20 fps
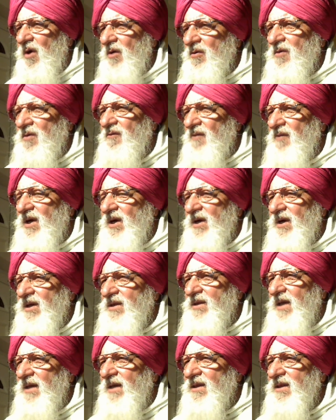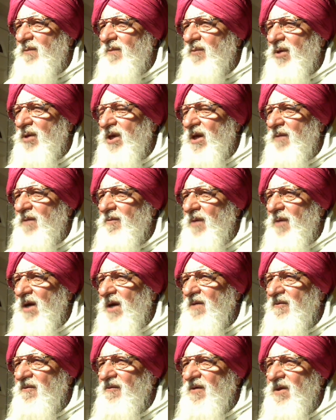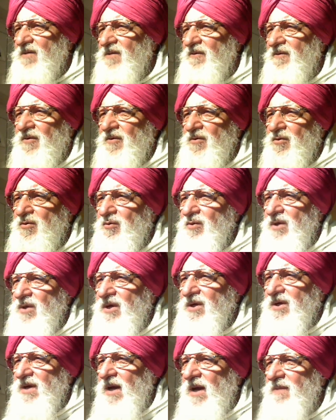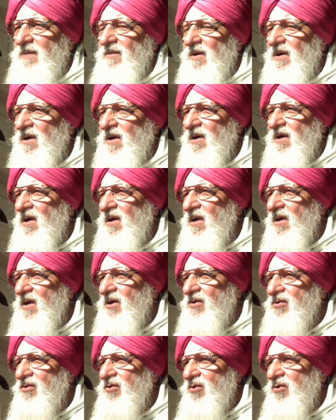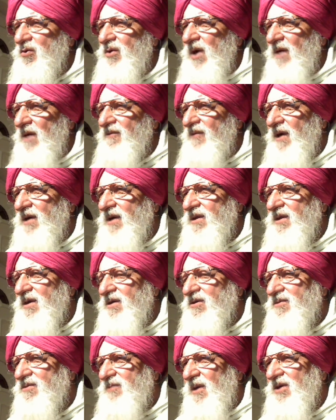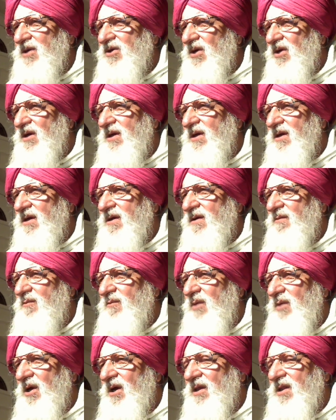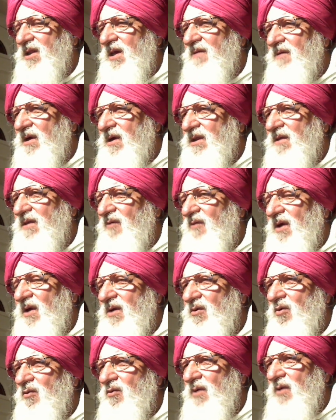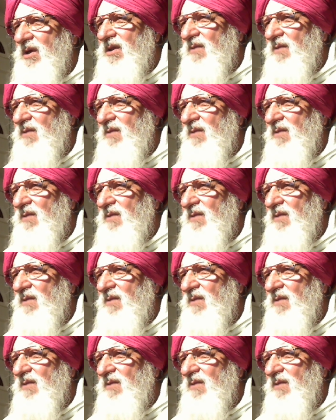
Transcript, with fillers: outwardly, then they became unfaithful to their tribal Judah fathers, especially because they were the one who were